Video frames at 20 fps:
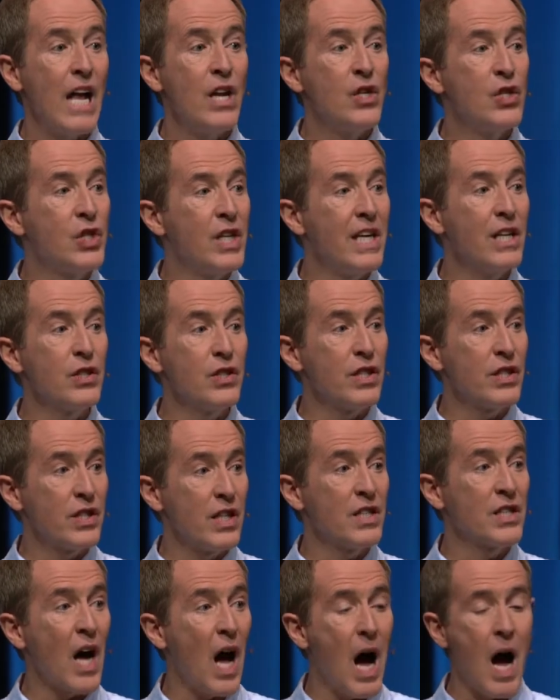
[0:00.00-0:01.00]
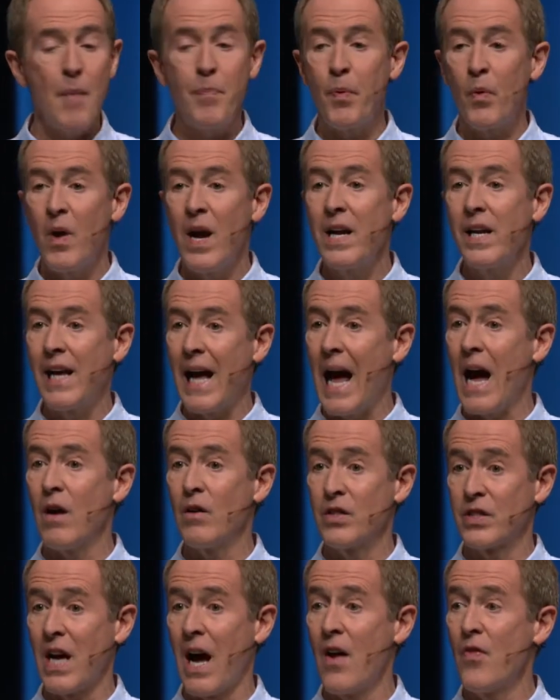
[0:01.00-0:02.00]
And Jesus is operating
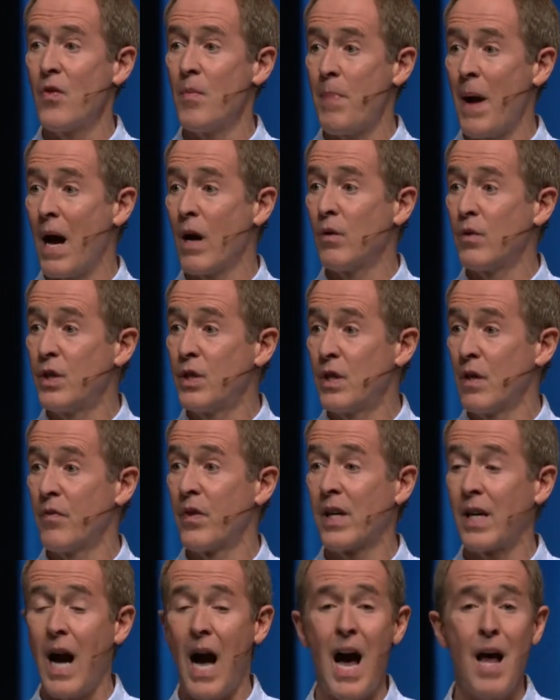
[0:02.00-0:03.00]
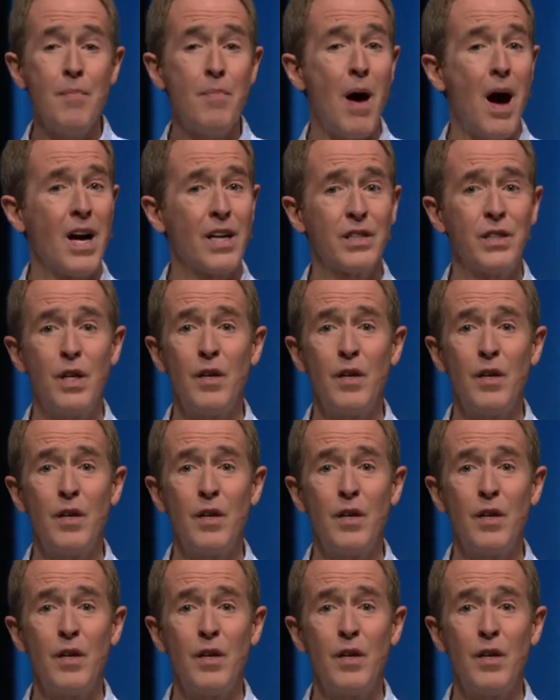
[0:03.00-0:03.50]
outside the boundaries of the God box.